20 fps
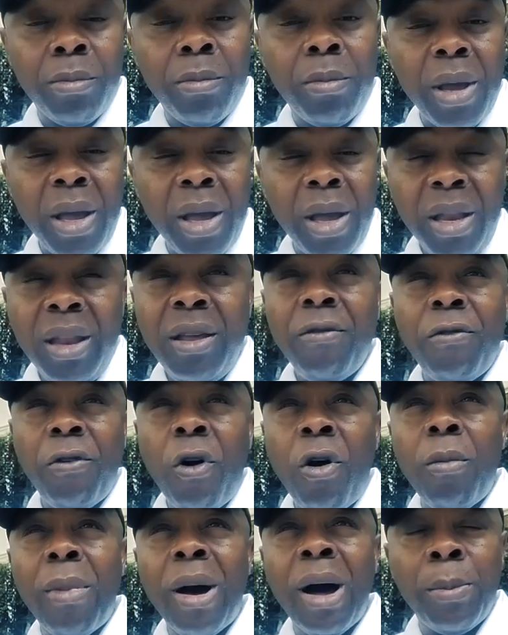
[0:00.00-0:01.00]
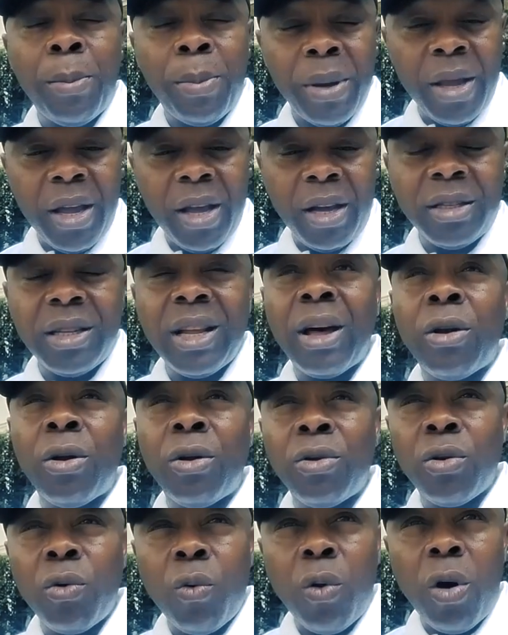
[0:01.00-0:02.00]
many former players
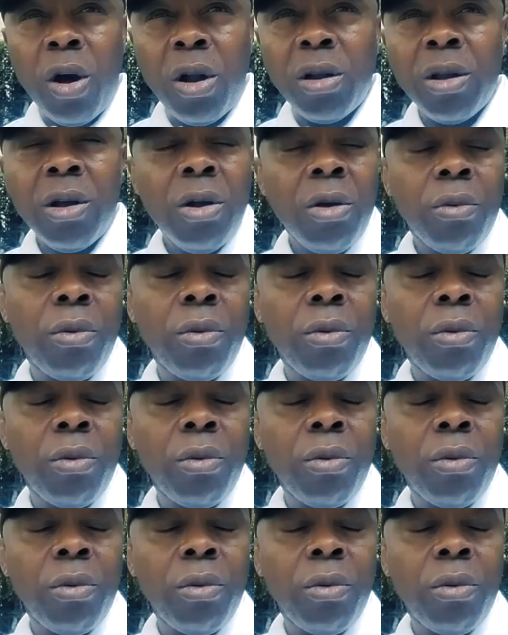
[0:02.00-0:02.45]
around the world.